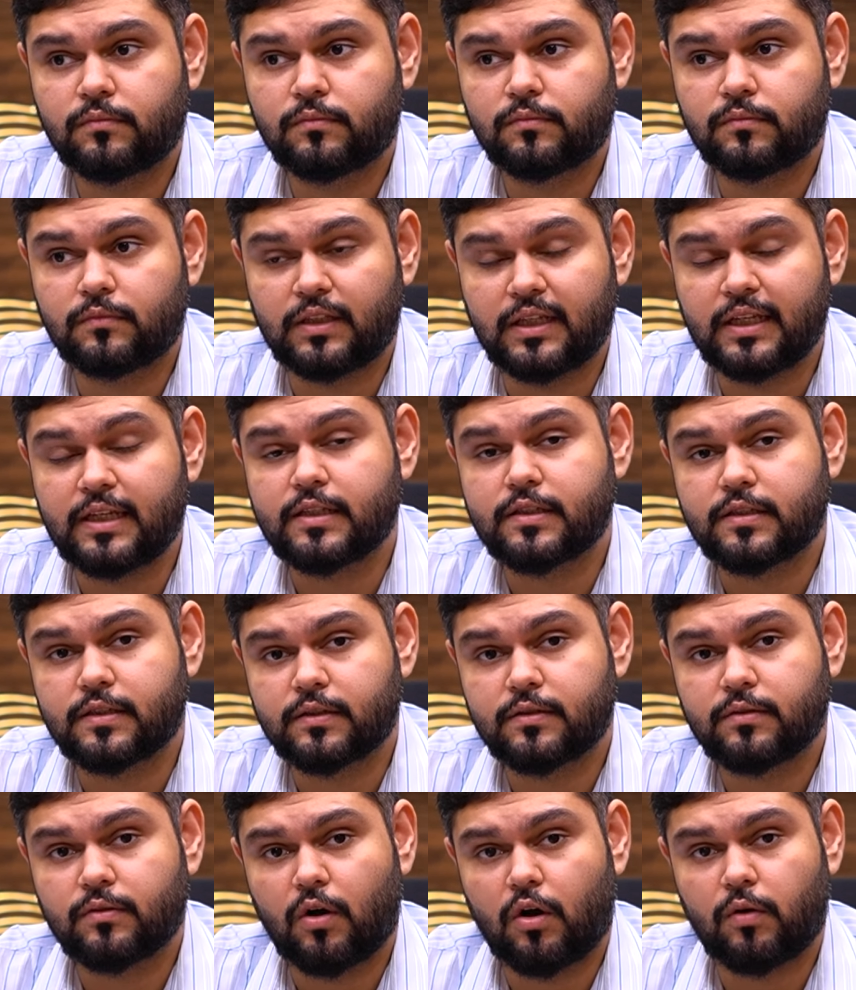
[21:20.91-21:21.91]

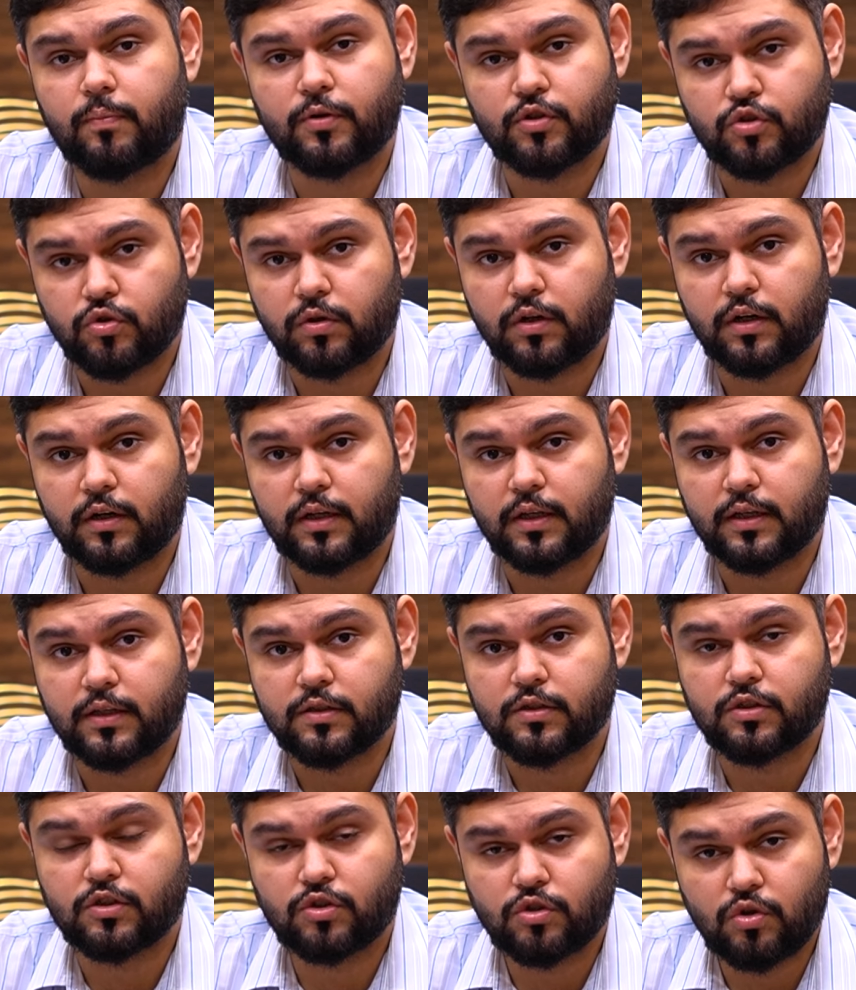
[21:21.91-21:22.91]
these
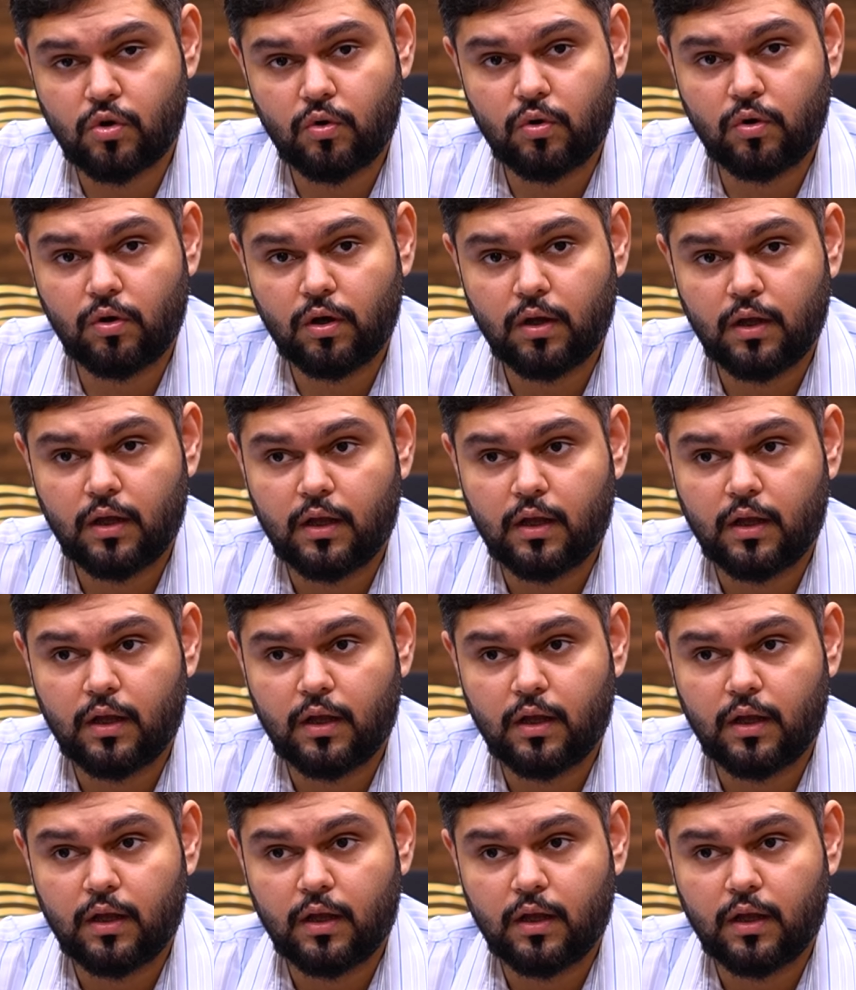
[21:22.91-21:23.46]
opportunities. So